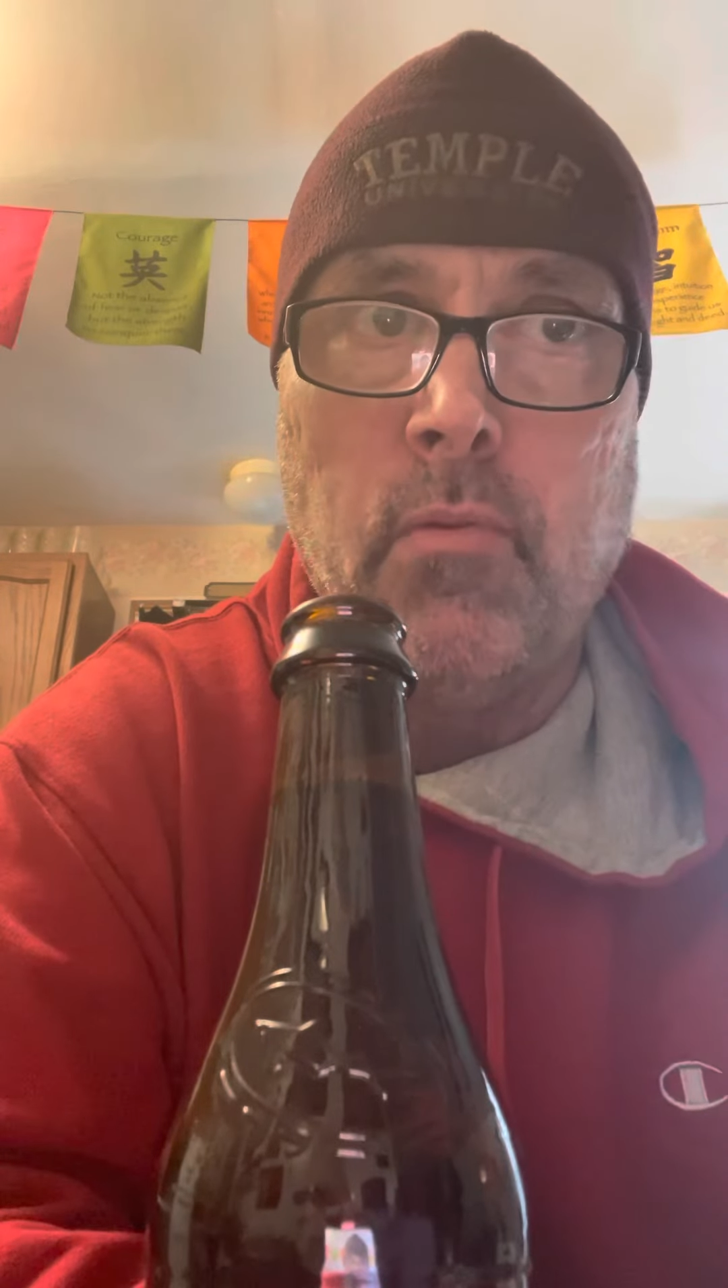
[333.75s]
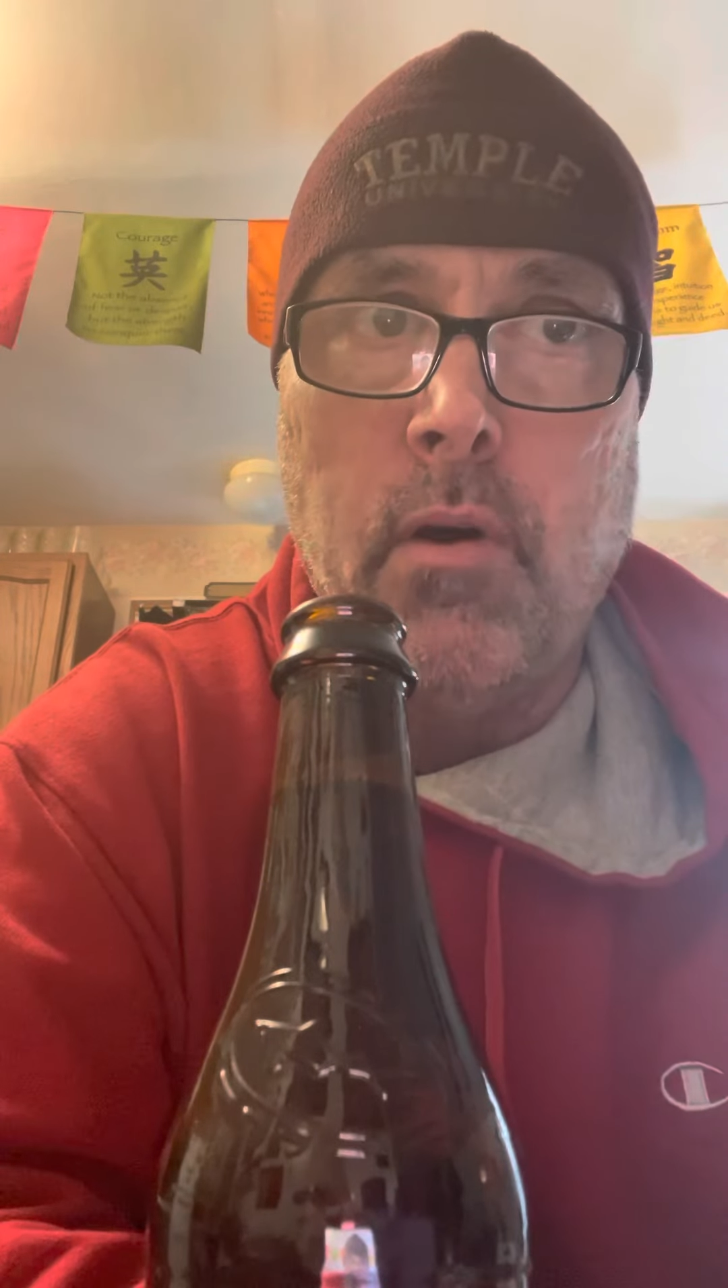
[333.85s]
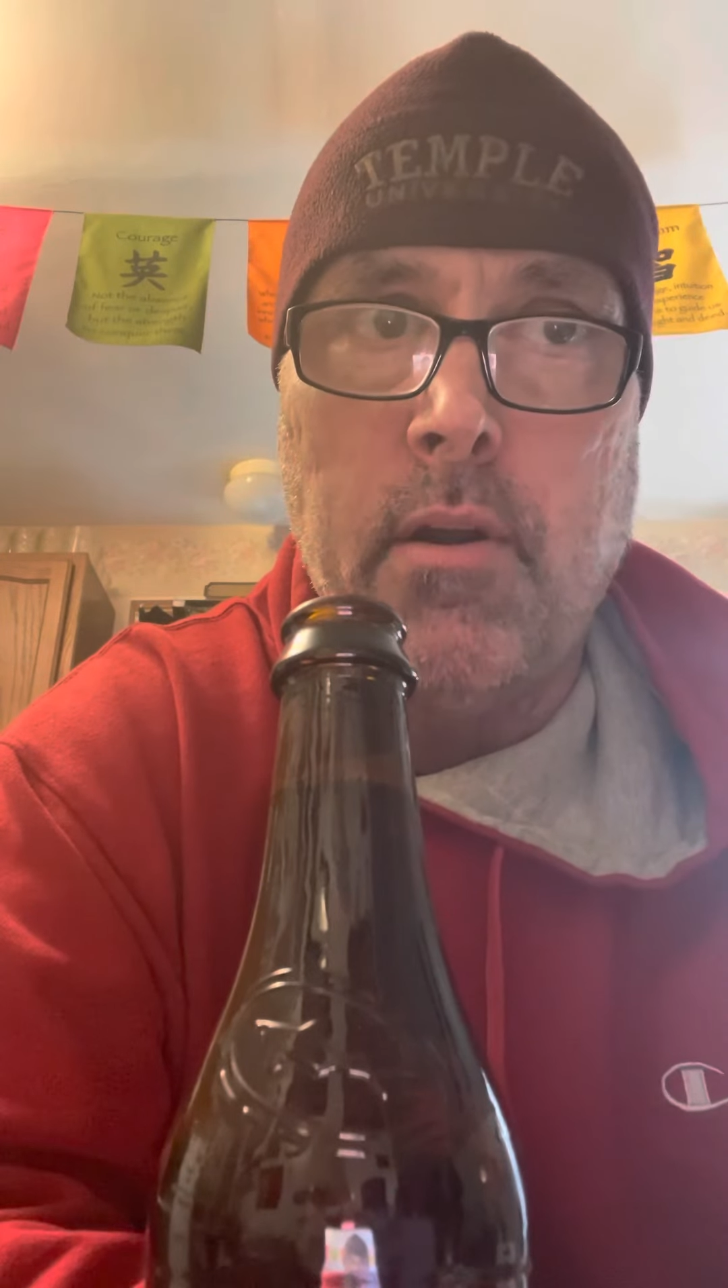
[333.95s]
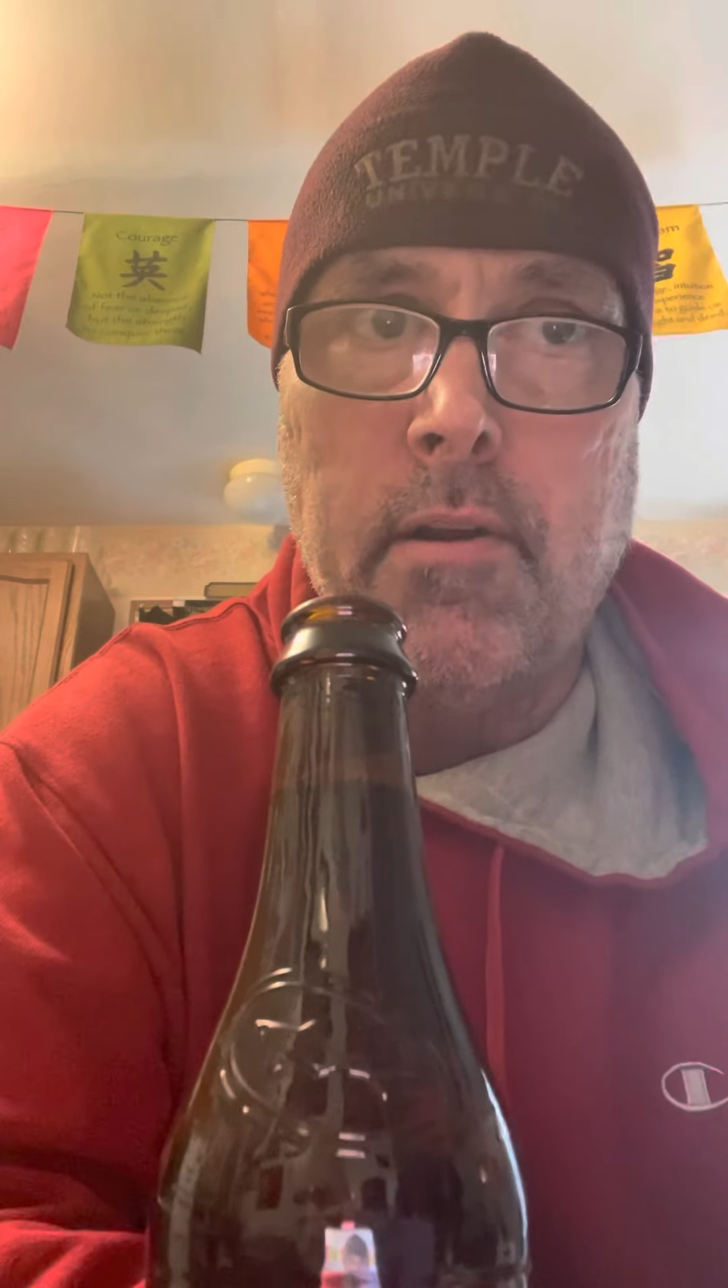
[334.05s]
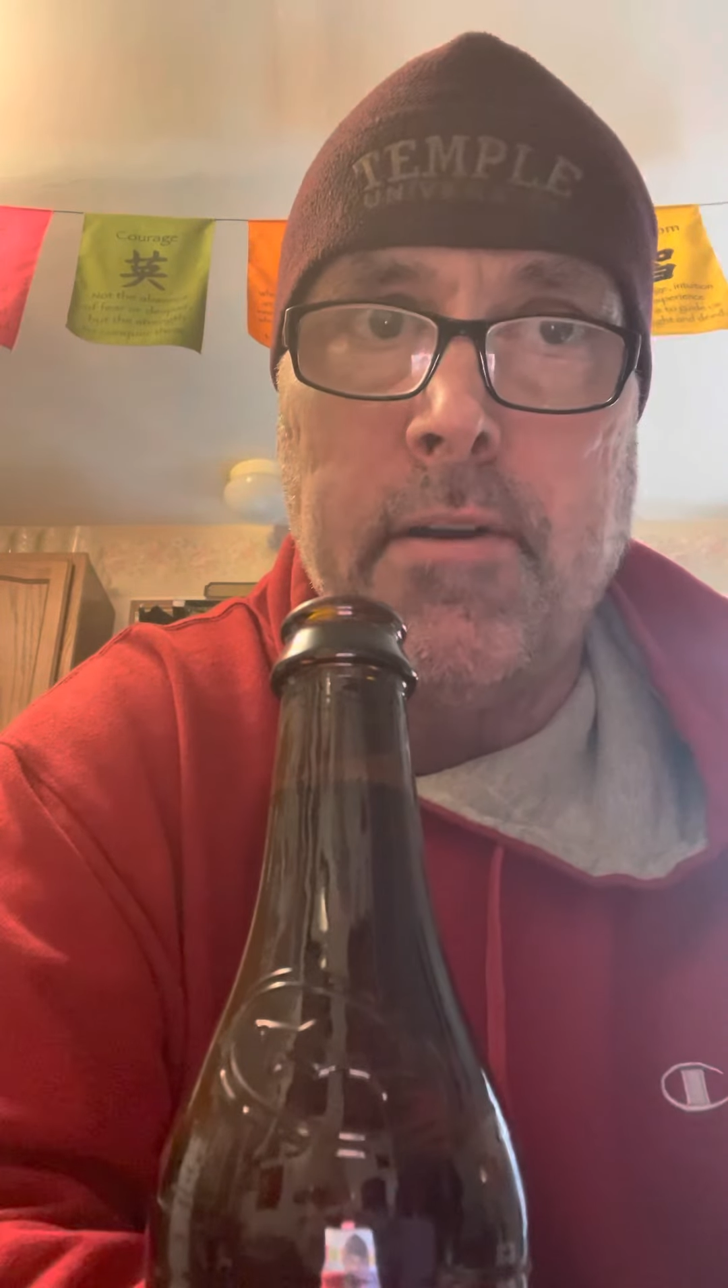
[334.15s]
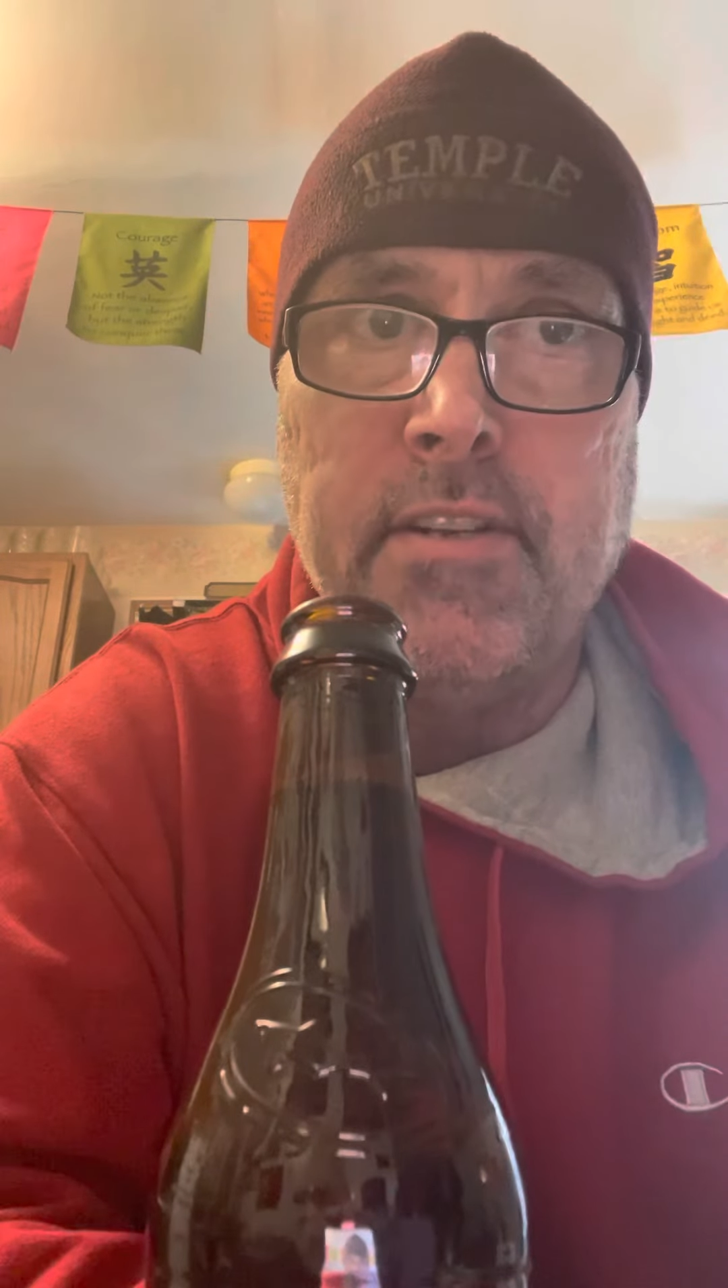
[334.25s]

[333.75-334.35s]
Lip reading: water